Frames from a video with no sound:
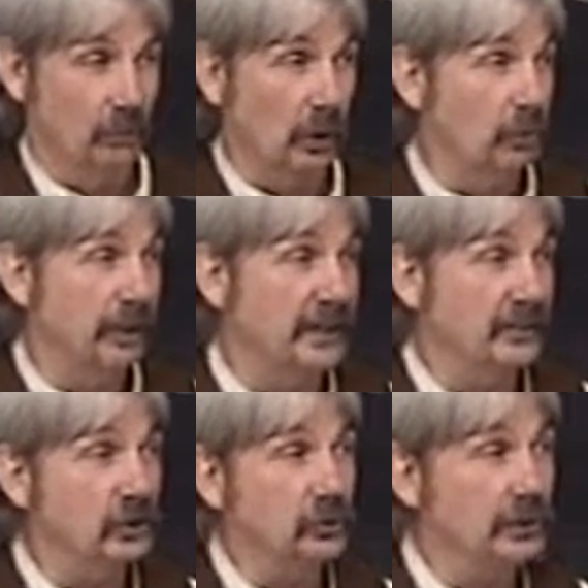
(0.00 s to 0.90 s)
What will
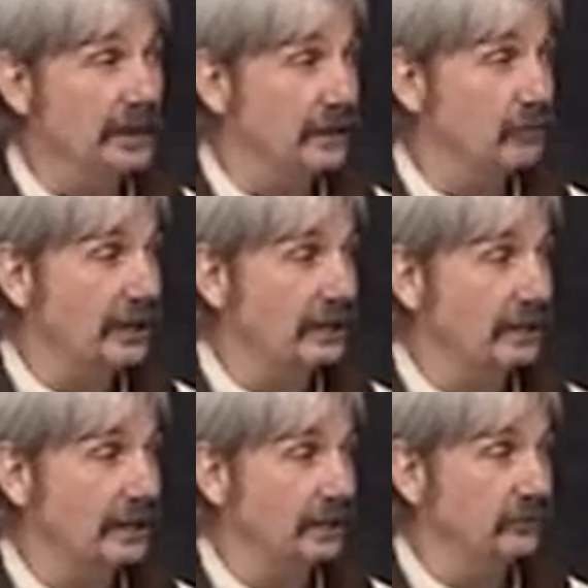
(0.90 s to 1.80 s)
they do when they
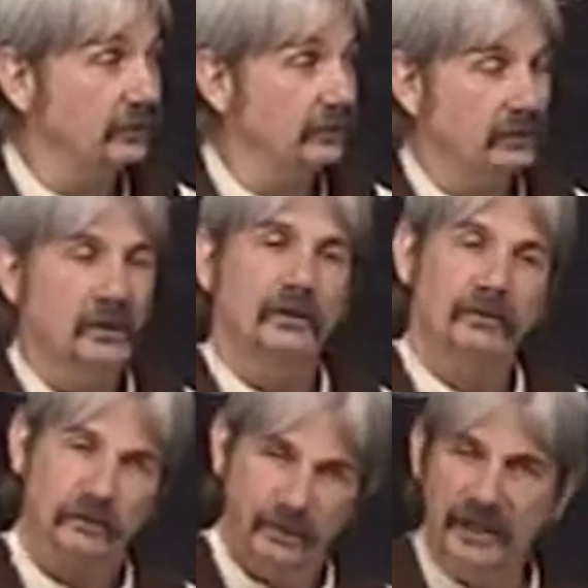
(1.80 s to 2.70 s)
recognize it?
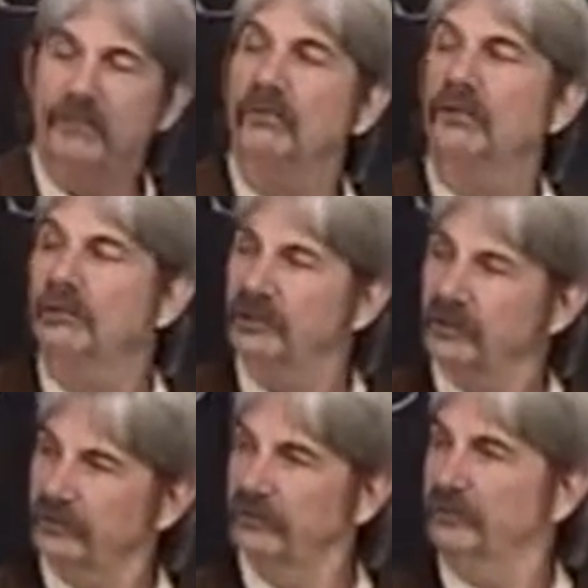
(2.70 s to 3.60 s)
Well, they will
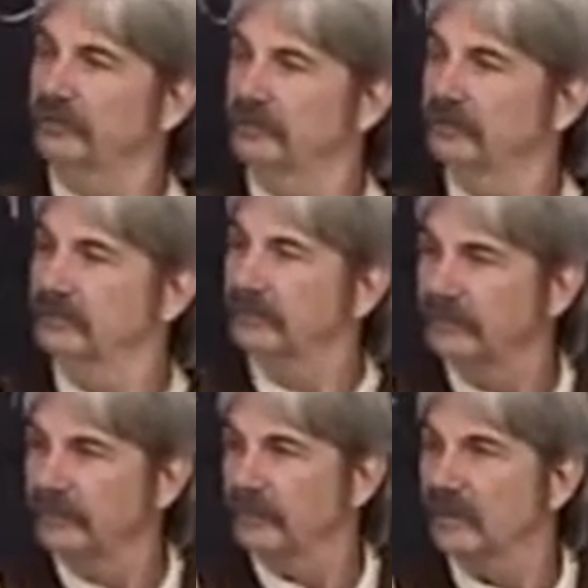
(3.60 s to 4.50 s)
abuse you.
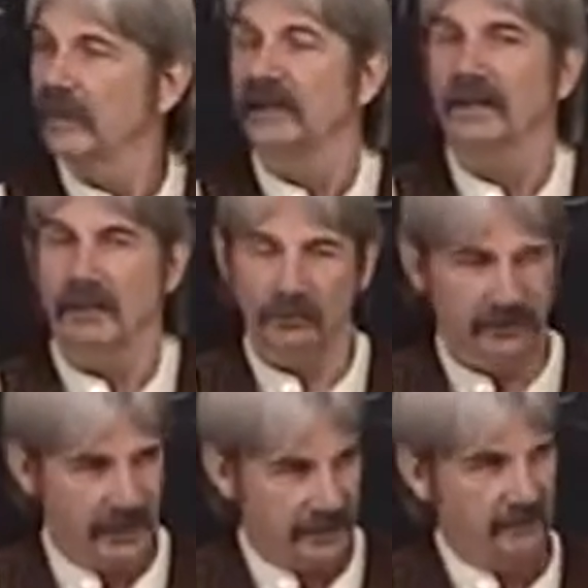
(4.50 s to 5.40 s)
They
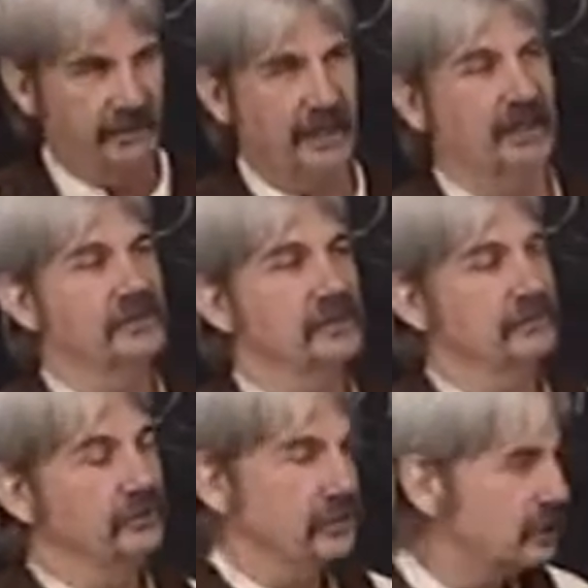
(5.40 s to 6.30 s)
will take advantage
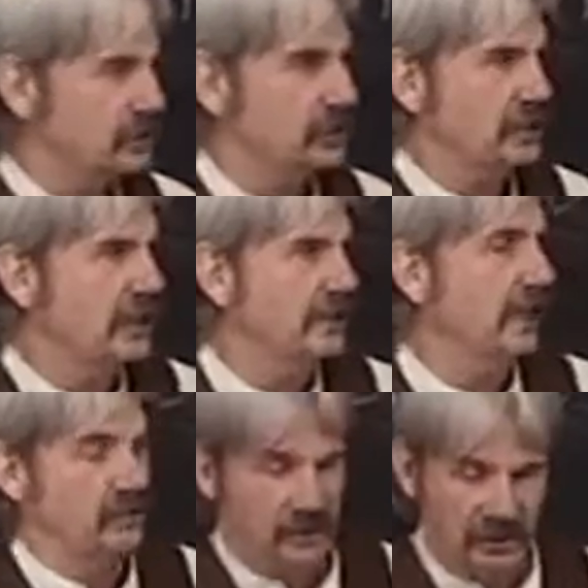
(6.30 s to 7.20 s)
of you. Jesus said
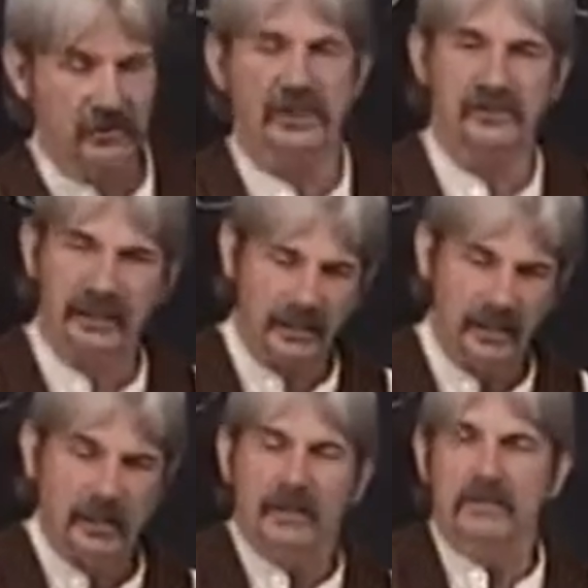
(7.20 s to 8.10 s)
that. Jesus, he said,
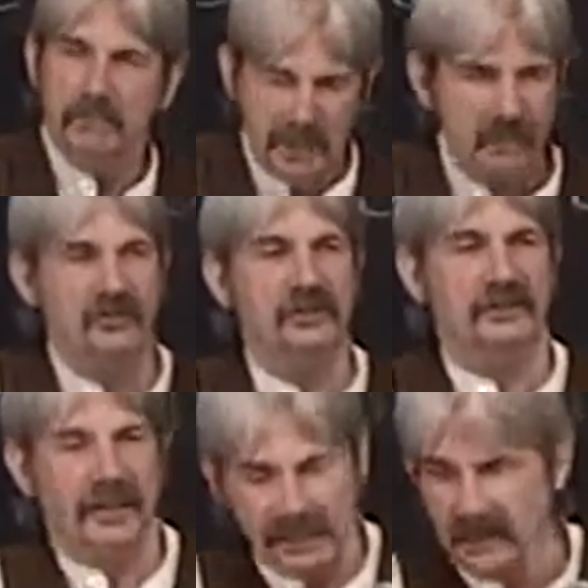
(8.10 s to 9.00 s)
Men
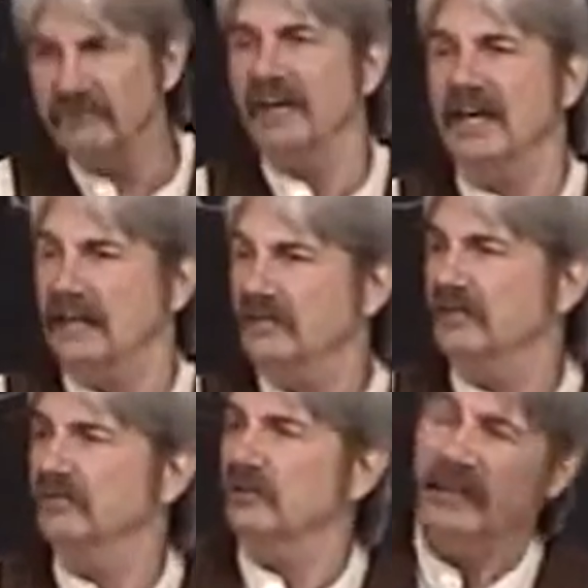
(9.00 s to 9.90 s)
shall take
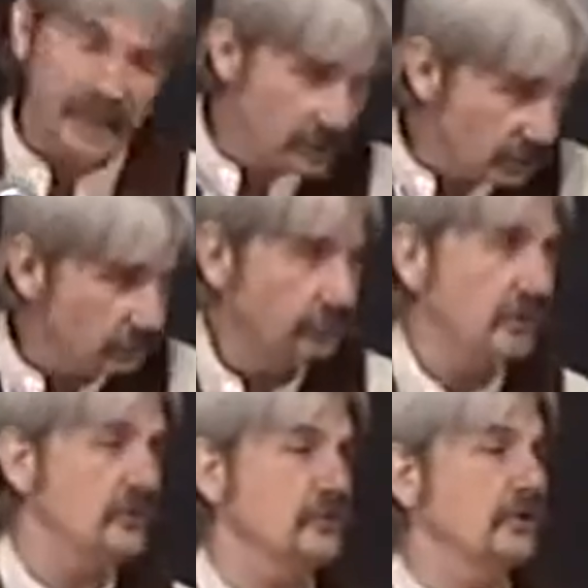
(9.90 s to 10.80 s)
advantage of you. They shall
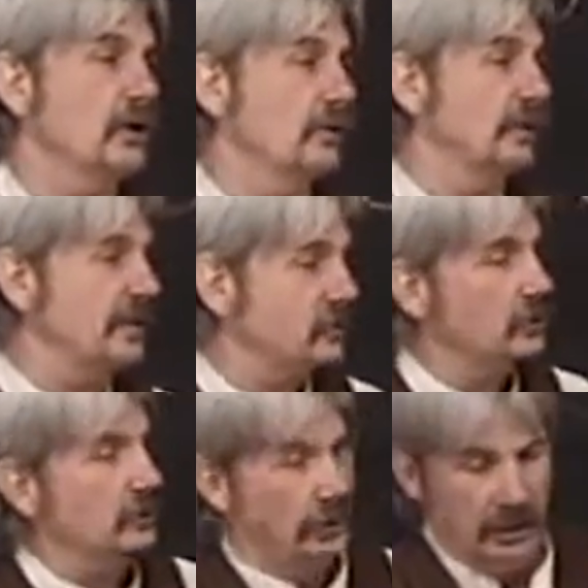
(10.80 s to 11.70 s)
treat you wrong. They
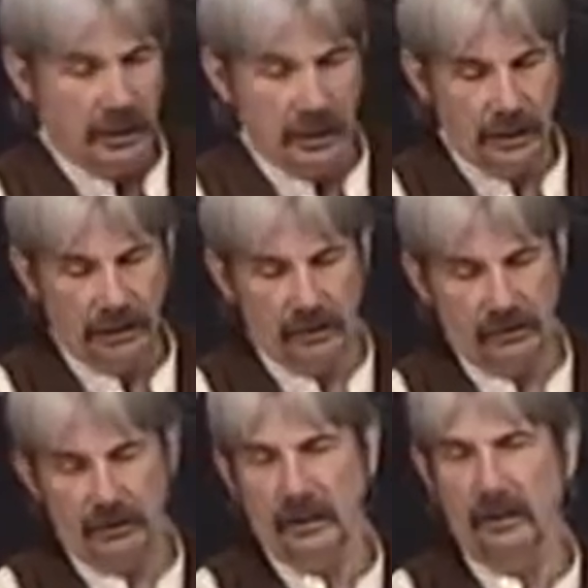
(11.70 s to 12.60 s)
shall, uh,
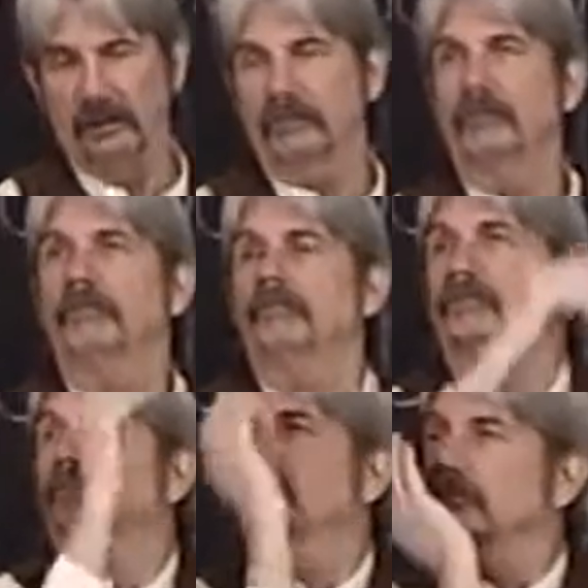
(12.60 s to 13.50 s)
um,
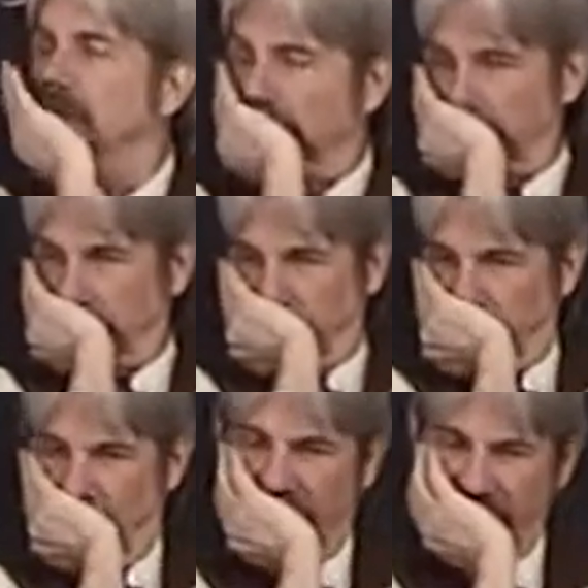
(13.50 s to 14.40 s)

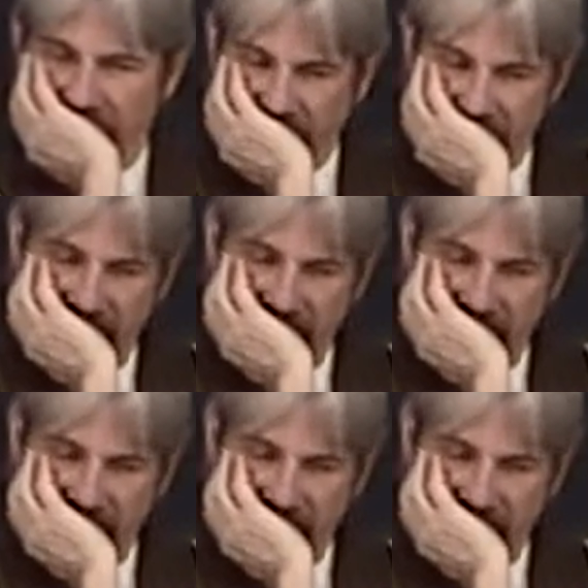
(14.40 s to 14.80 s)
what is it?